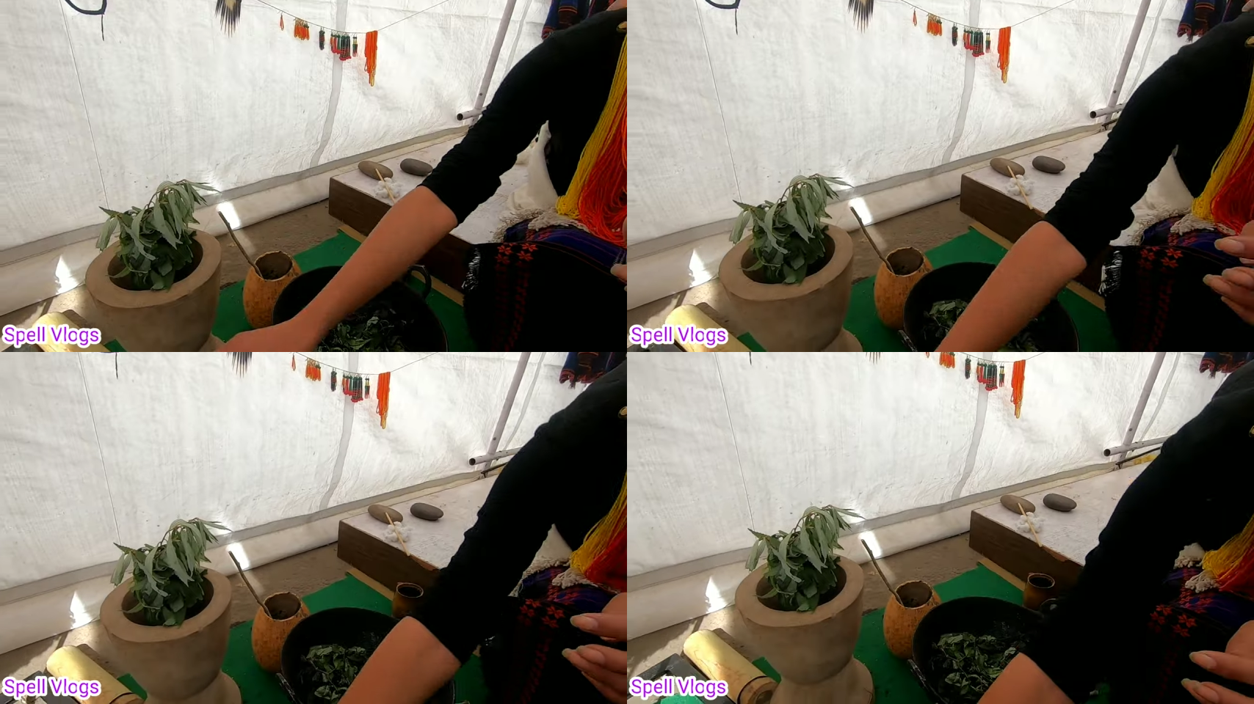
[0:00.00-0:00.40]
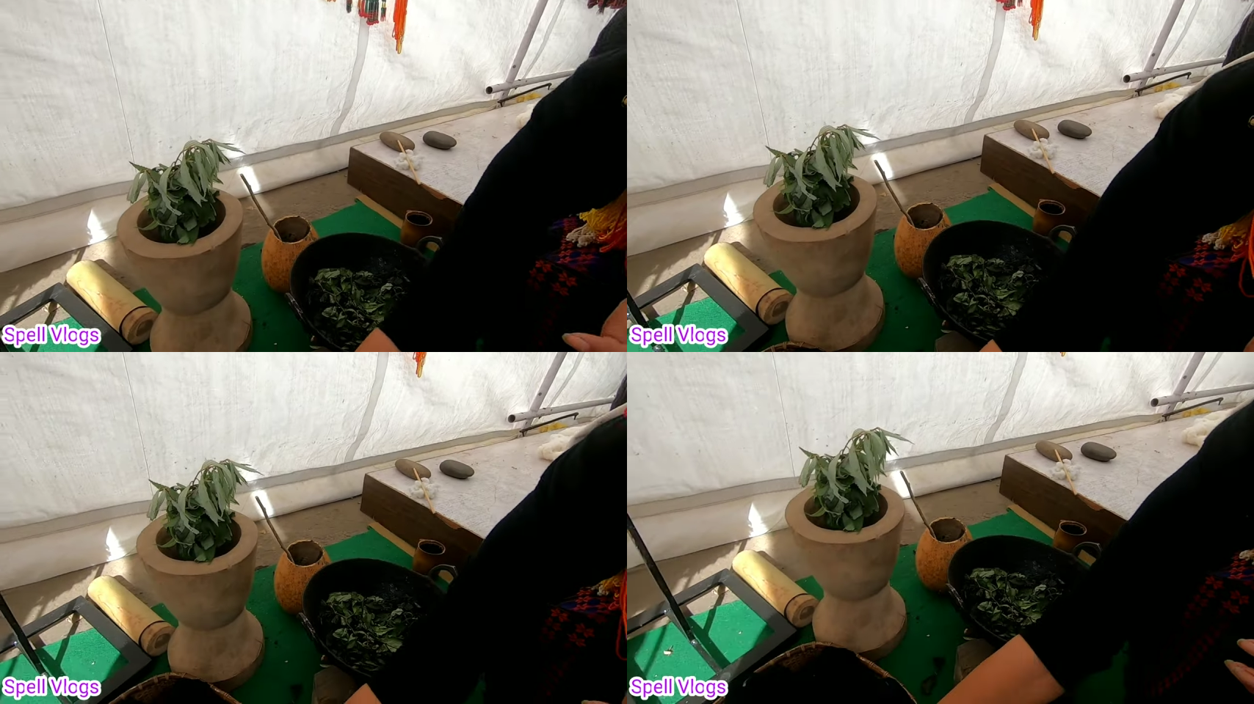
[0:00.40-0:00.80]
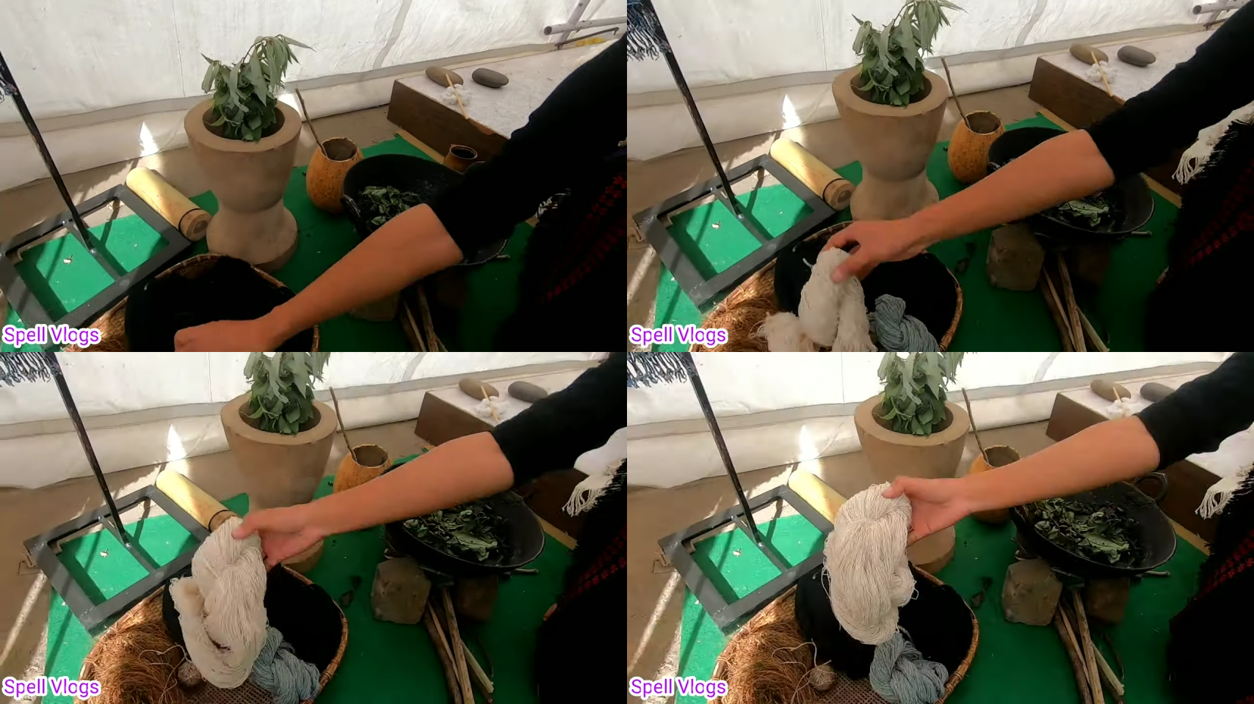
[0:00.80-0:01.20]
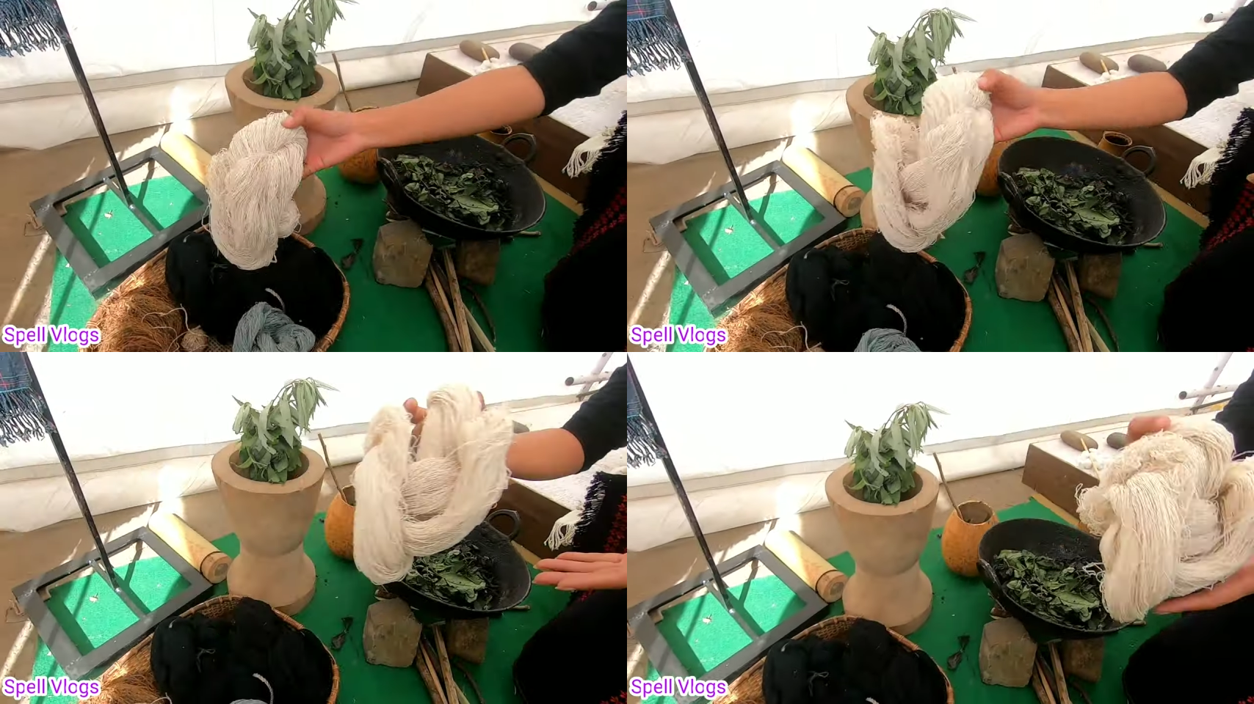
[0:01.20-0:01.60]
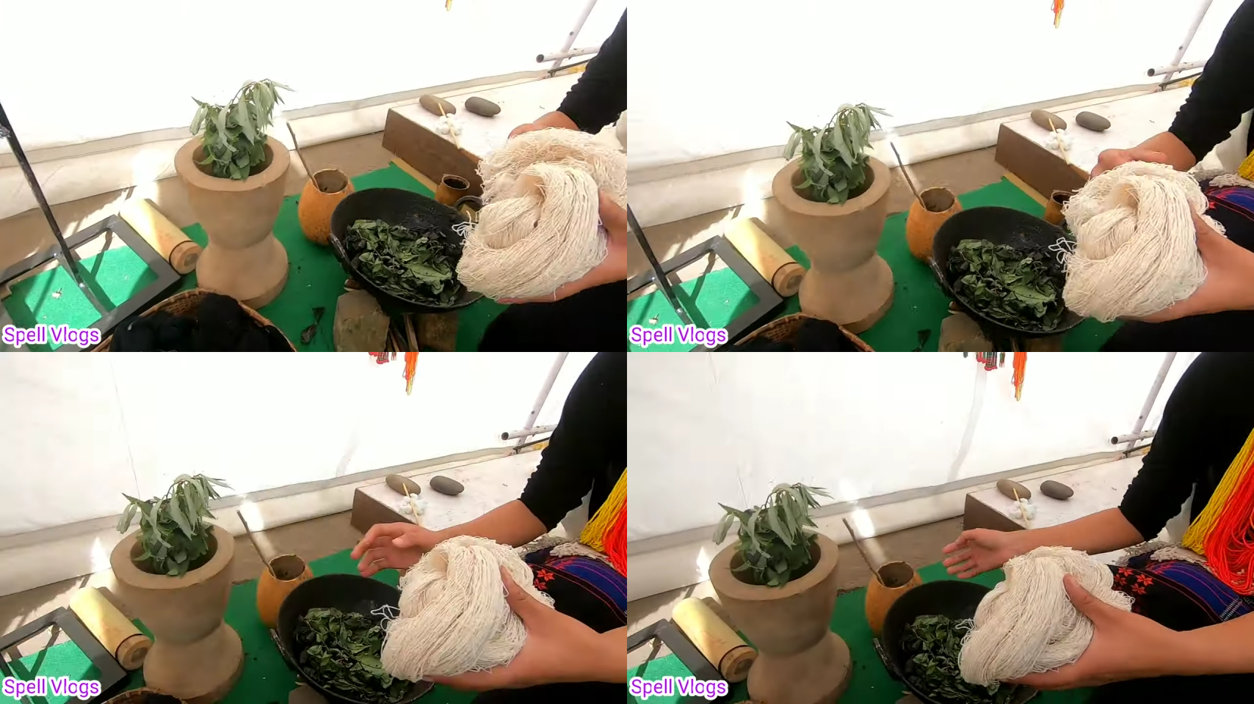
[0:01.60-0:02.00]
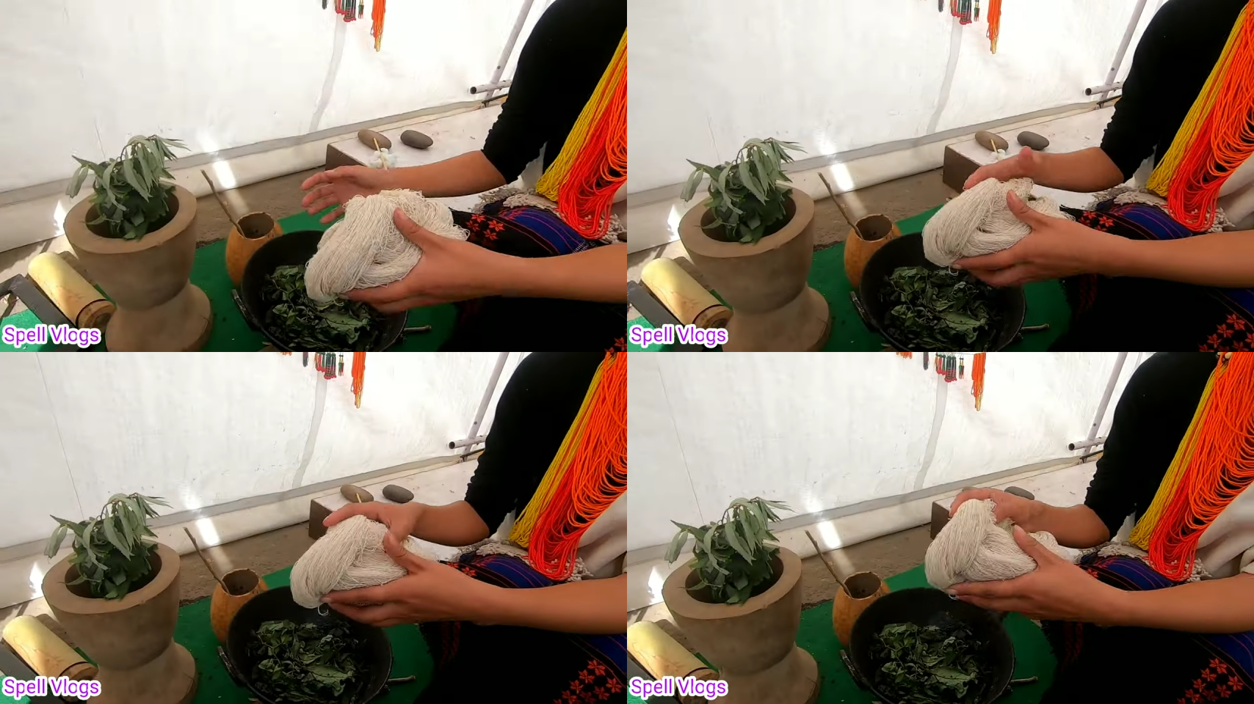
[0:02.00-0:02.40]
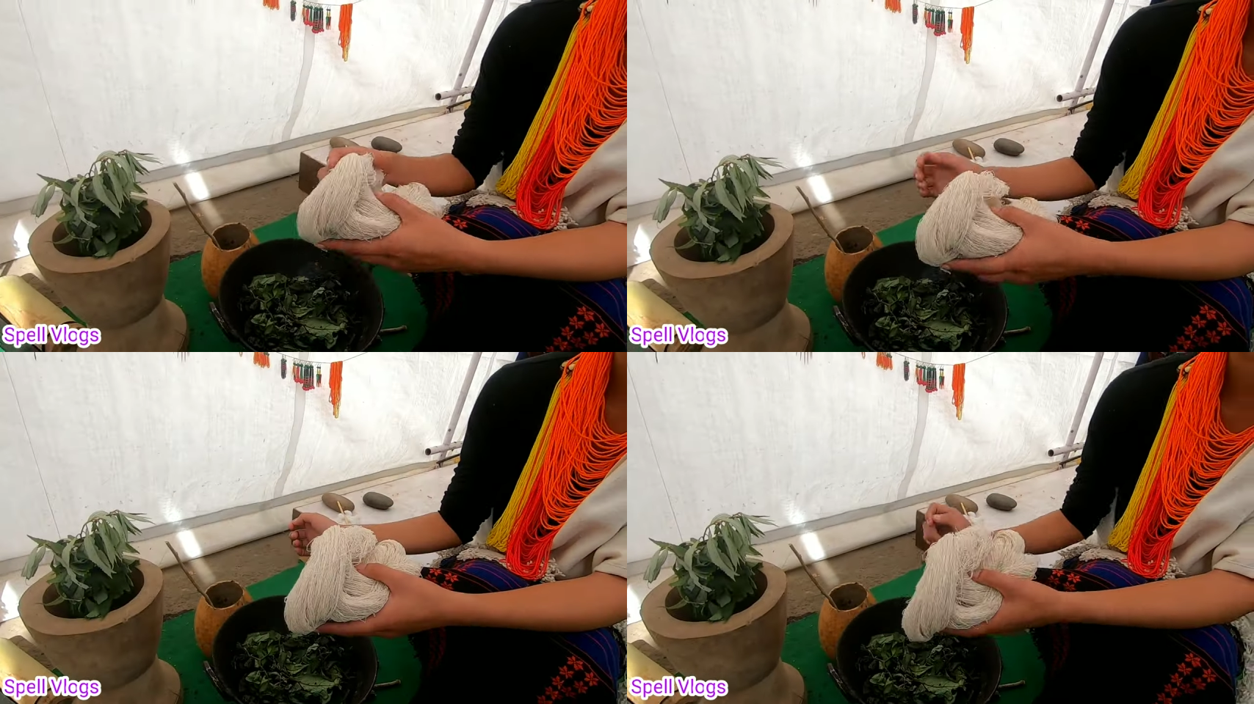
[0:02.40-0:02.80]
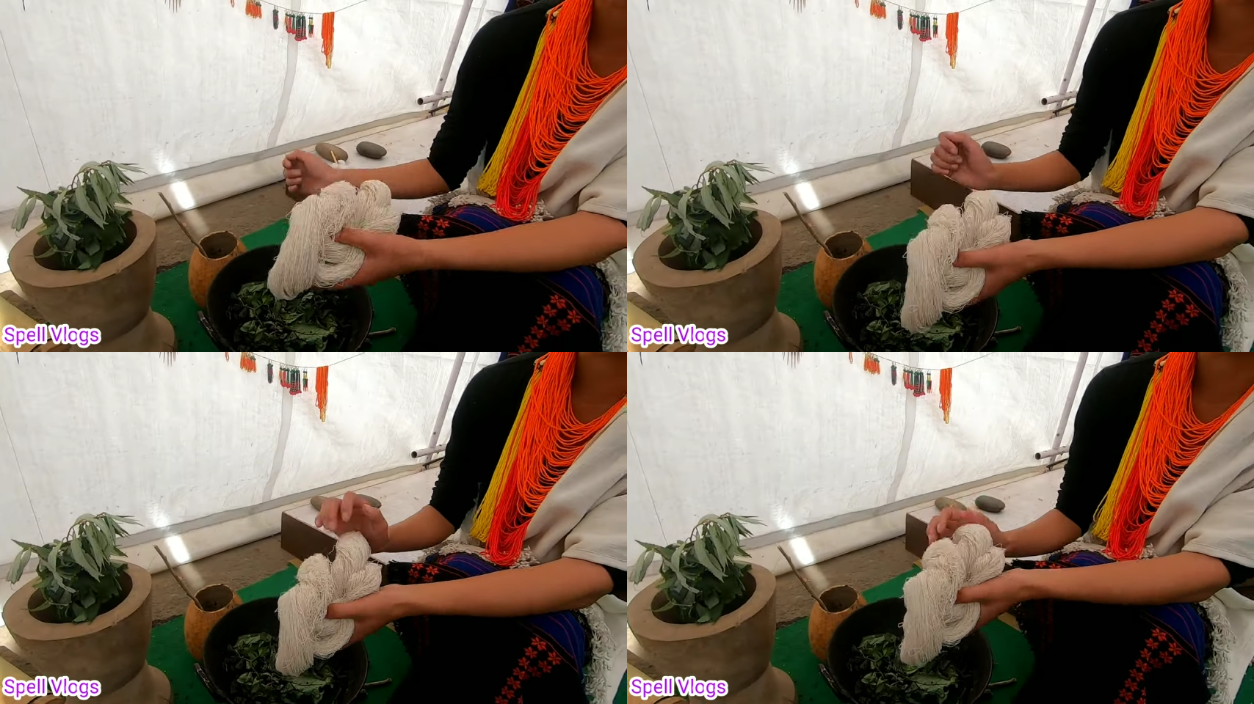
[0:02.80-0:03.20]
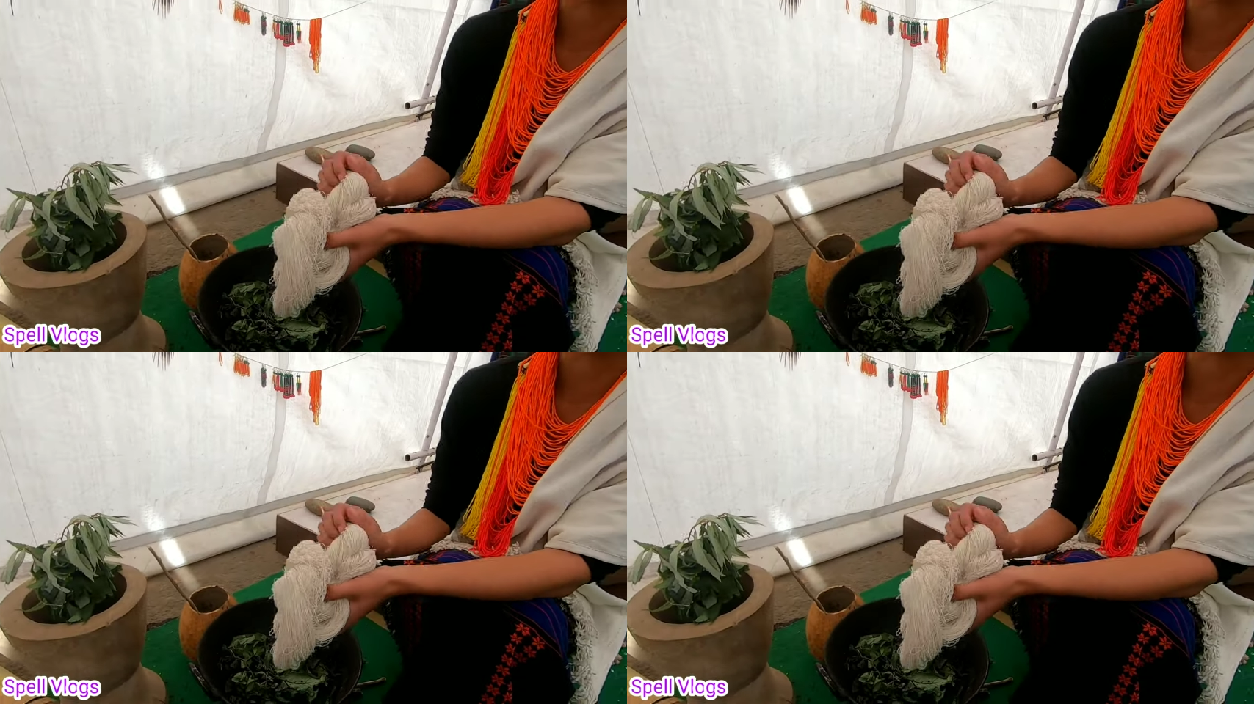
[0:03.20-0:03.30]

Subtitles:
No face is visible, so there are no lips to read.